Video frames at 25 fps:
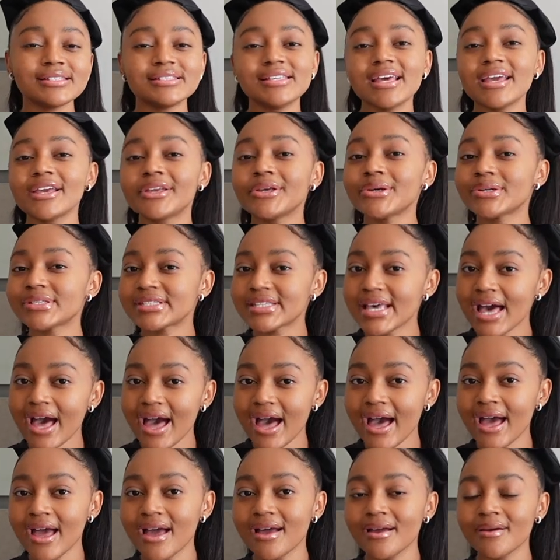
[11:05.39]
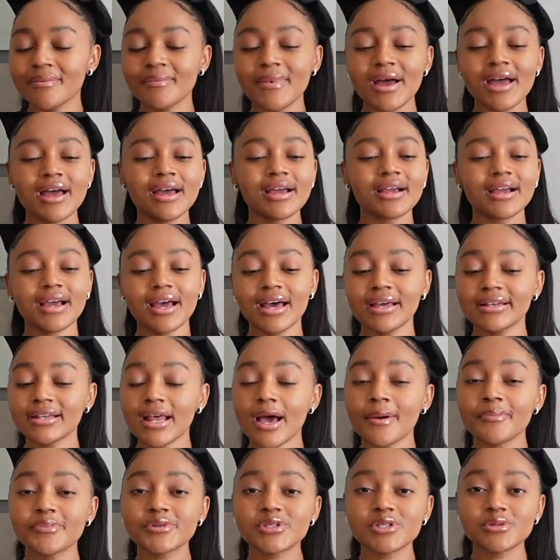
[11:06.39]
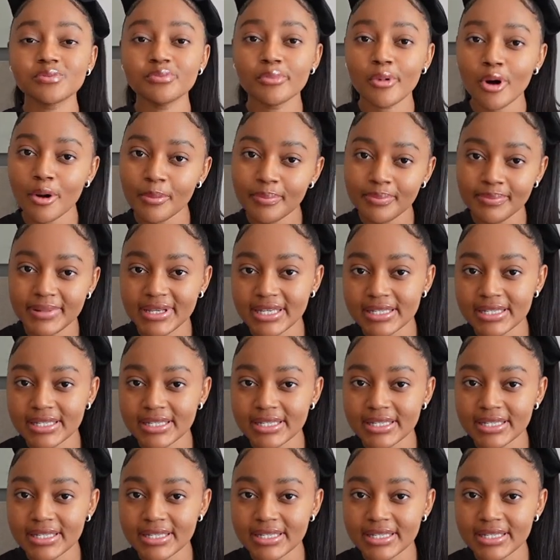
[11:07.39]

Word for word: Take your time, cut up small